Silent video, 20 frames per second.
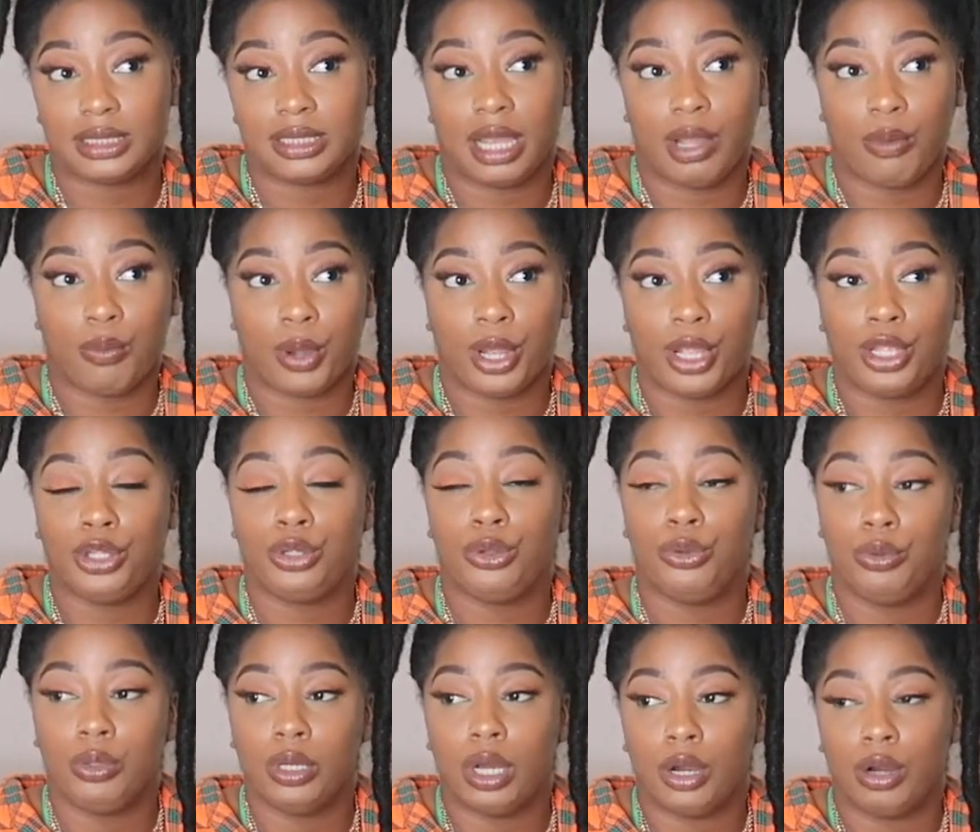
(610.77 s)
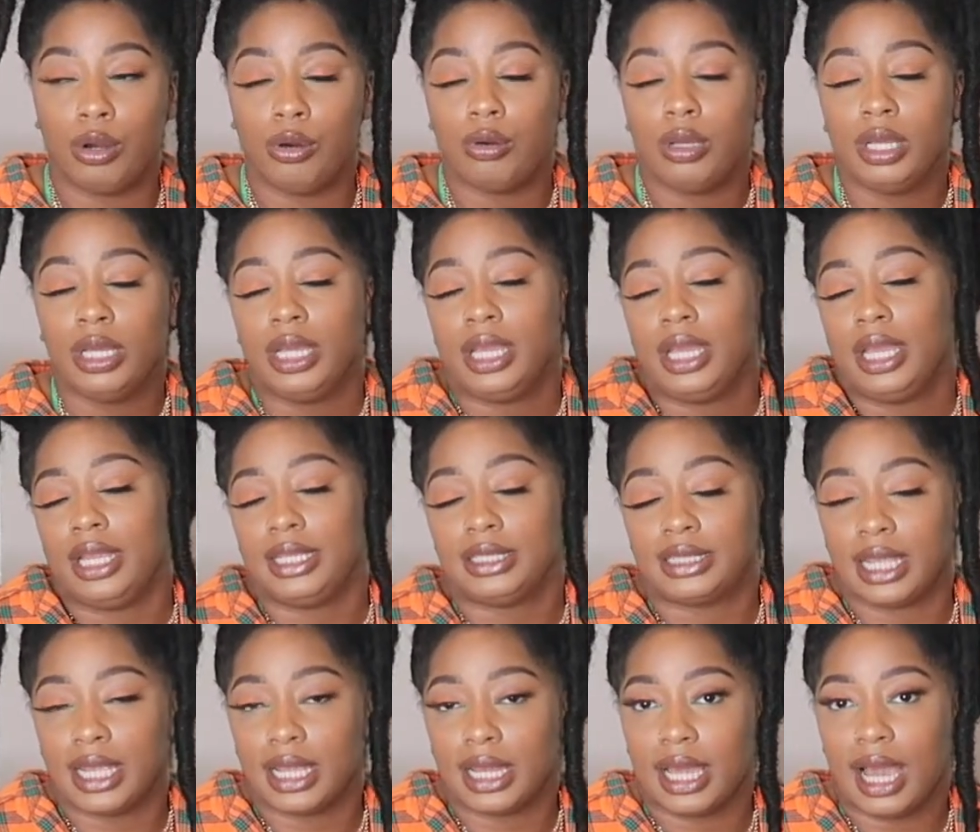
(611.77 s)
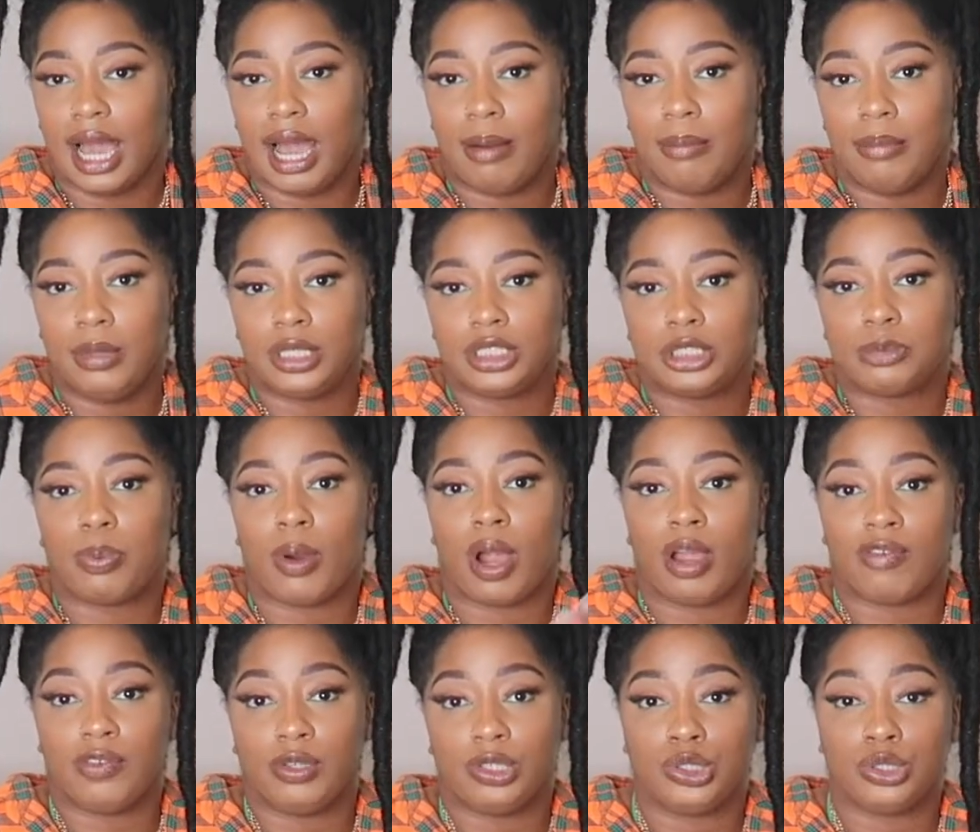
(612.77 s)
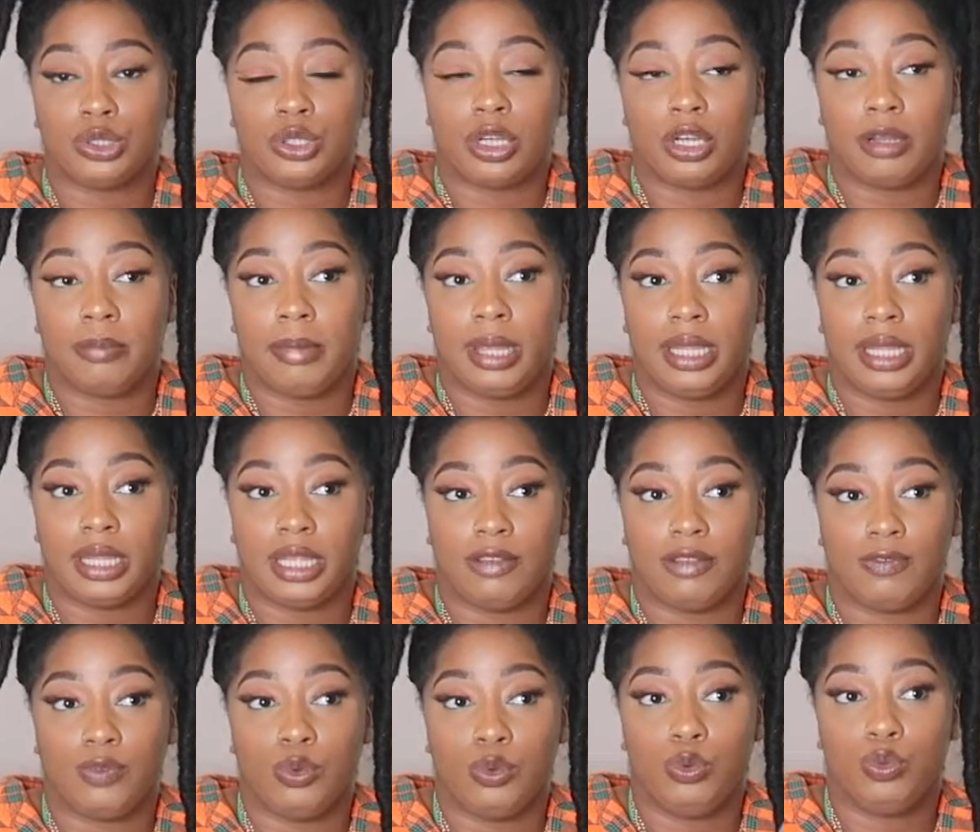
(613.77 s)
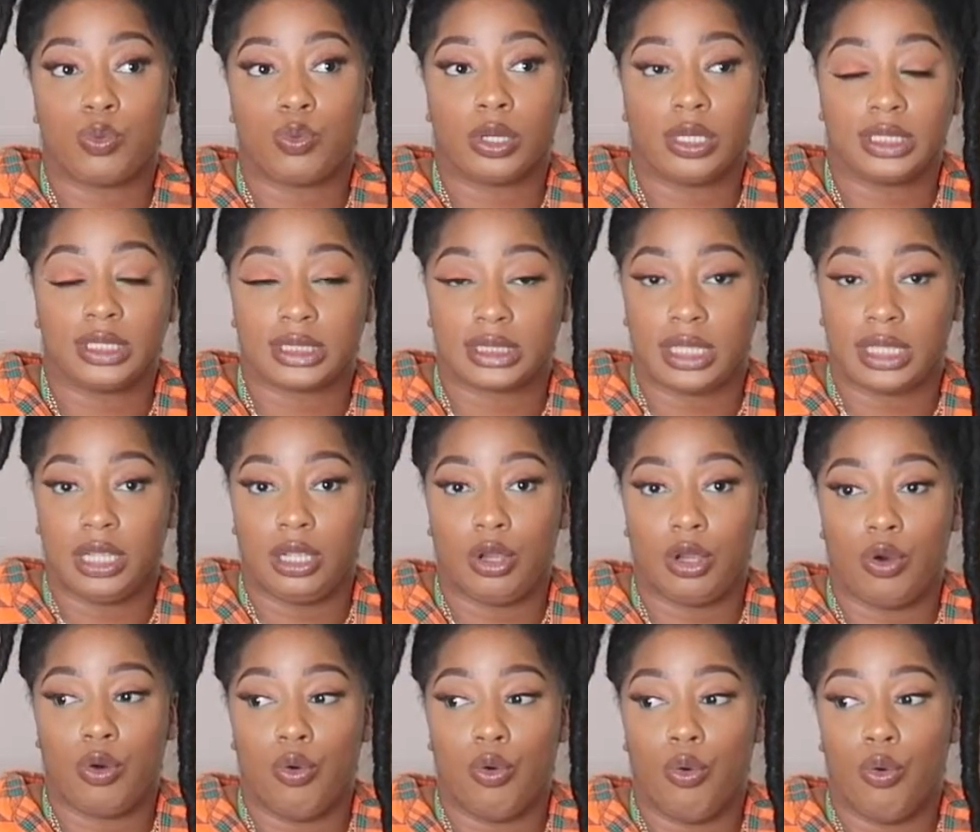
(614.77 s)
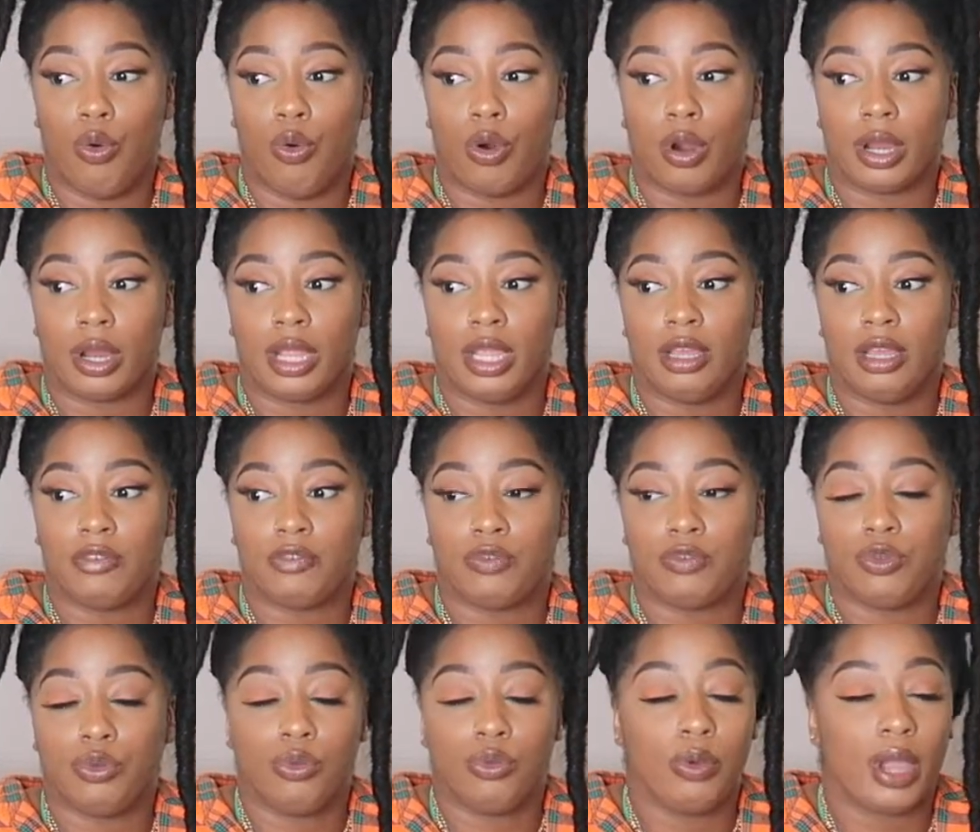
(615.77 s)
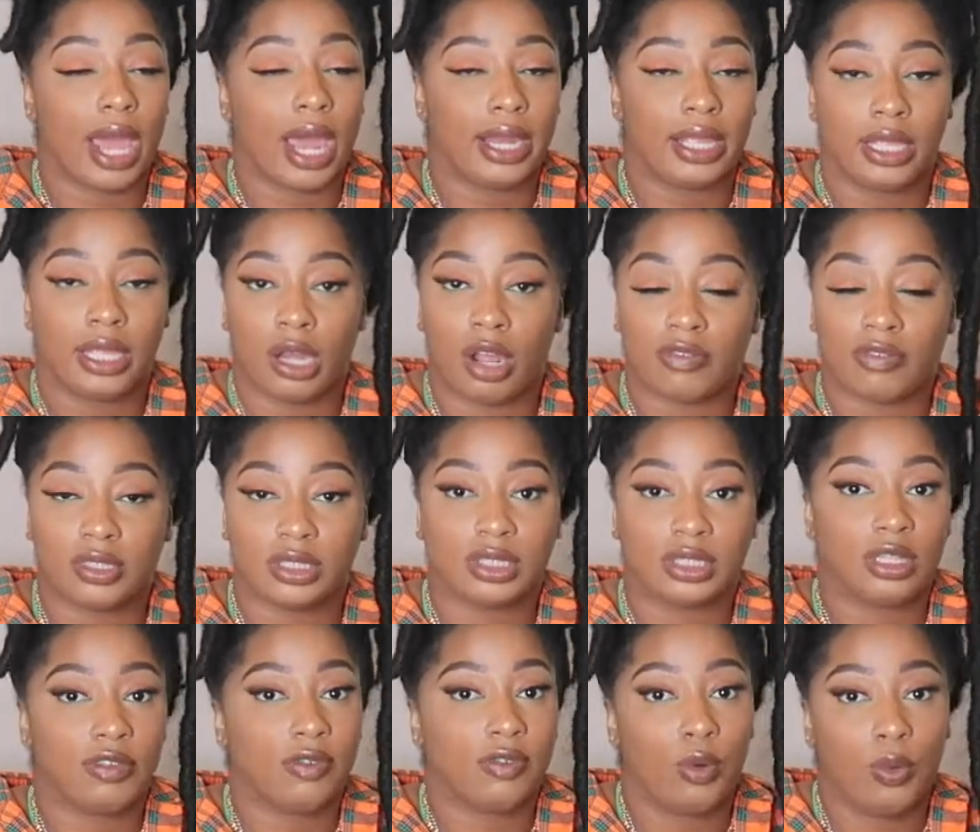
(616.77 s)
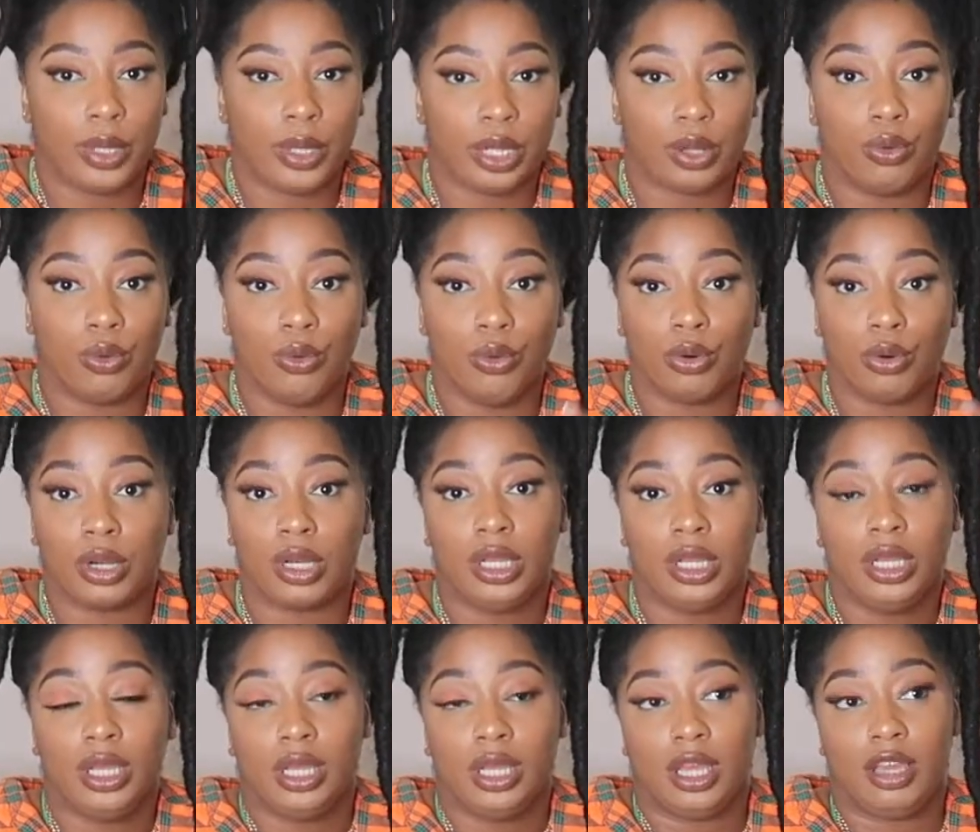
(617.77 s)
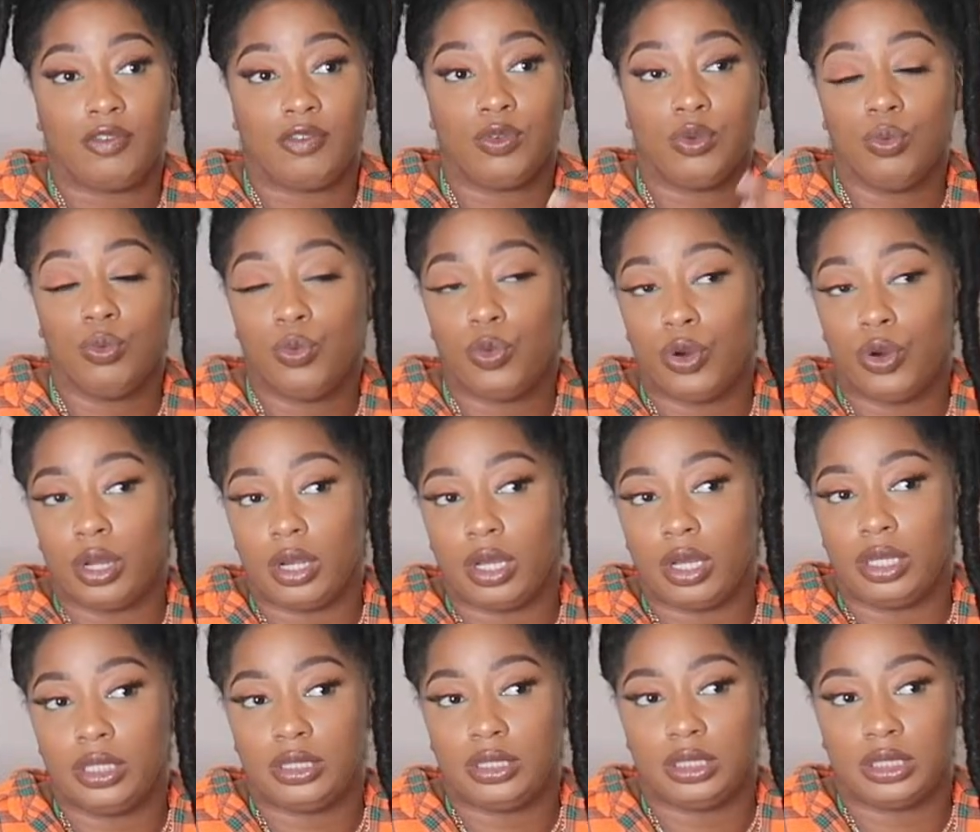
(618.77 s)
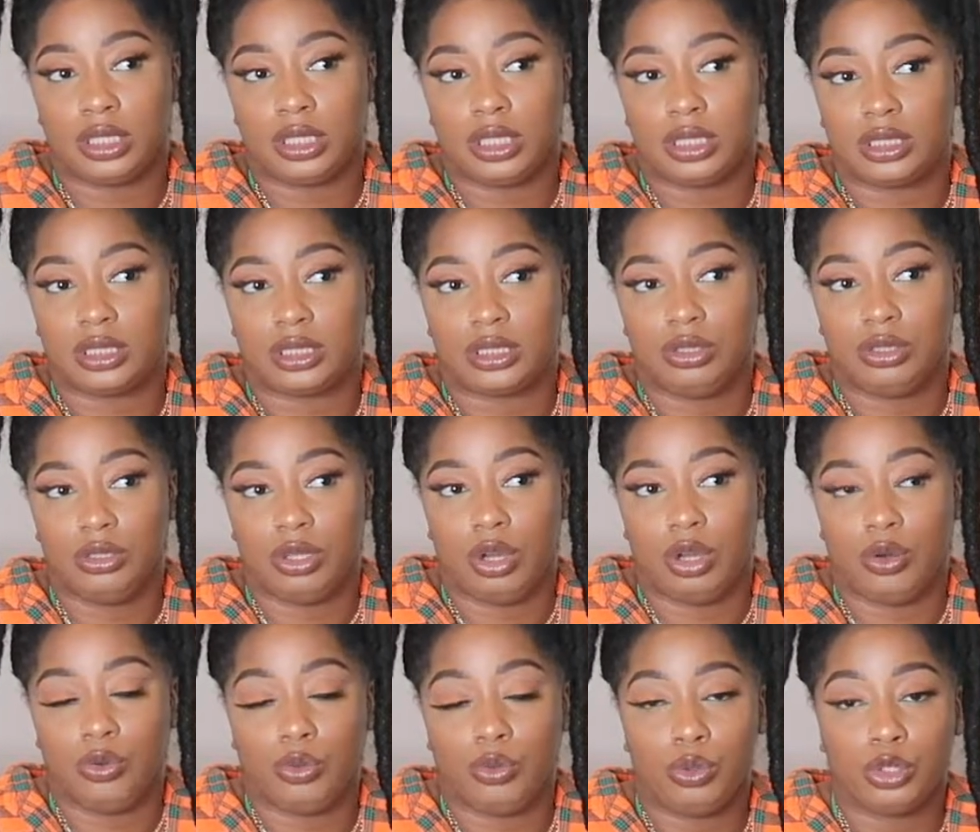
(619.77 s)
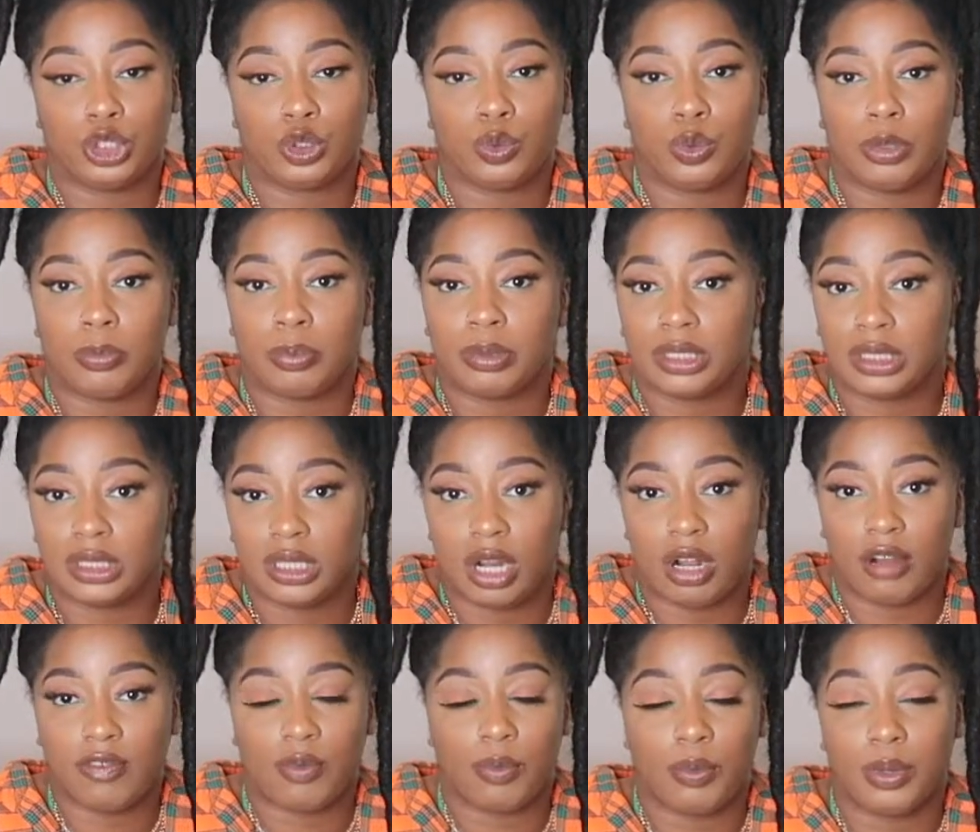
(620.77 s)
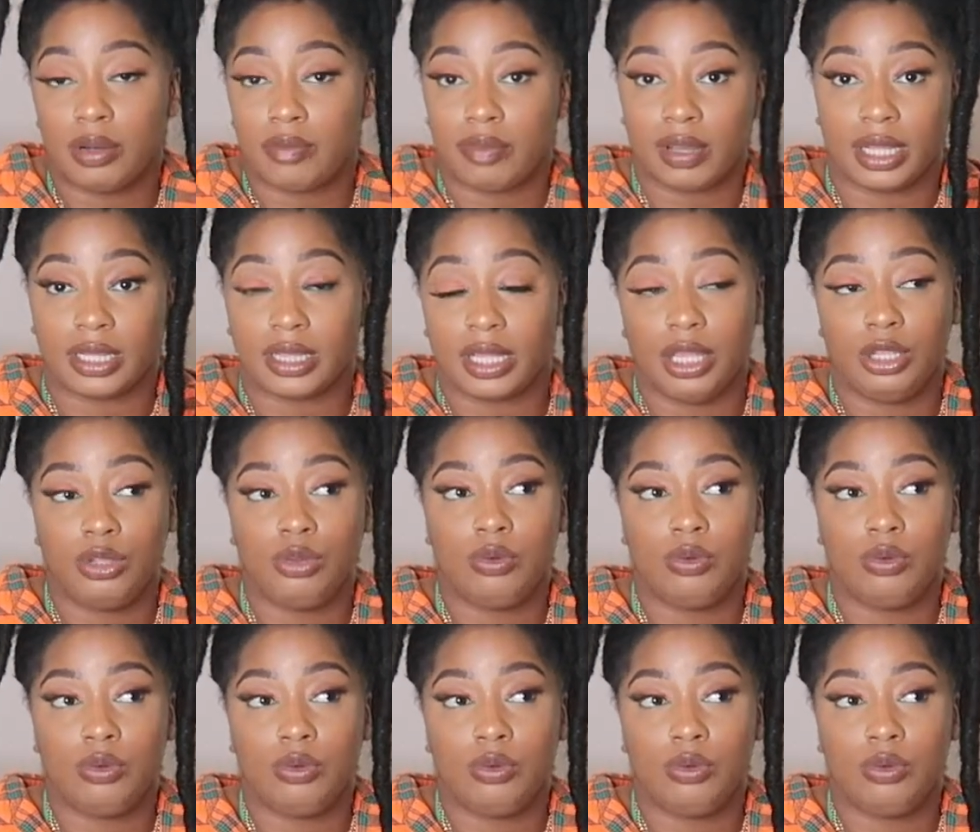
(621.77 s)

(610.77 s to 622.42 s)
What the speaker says: That way you know exactly how much profit you're gonna make if you run a sale, or if you gotta get off the stuff quick, or if you wanna just, you know, do a 20% off or whatever like that.